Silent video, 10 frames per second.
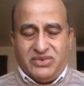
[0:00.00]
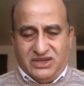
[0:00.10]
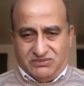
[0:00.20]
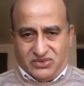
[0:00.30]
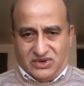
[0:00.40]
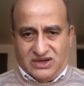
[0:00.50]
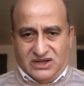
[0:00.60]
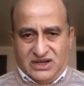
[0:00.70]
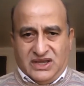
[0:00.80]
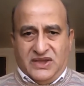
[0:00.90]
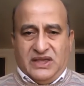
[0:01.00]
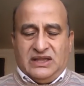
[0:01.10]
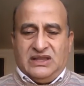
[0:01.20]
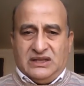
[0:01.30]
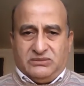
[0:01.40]
people.
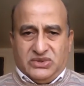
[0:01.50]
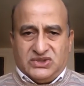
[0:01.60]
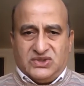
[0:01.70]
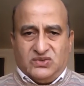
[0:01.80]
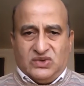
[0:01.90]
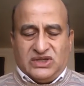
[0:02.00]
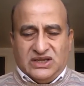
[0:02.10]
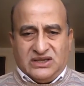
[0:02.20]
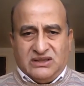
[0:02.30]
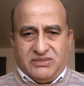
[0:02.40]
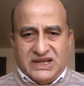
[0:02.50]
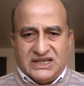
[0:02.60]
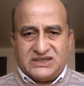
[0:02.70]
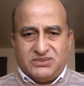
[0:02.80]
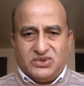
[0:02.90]
That person will take the
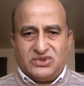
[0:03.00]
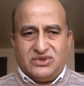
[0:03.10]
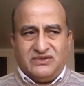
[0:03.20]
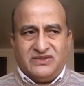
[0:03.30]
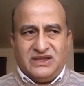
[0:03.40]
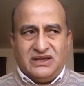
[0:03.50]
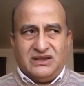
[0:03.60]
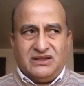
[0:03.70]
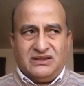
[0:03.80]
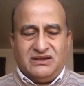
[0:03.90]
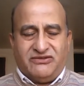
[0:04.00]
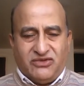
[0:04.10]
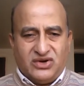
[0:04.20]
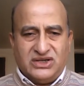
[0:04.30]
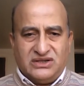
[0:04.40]
passport of the
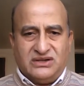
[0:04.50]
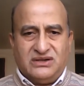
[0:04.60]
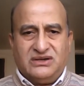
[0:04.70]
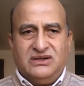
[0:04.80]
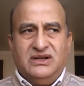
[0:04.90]
foreigner,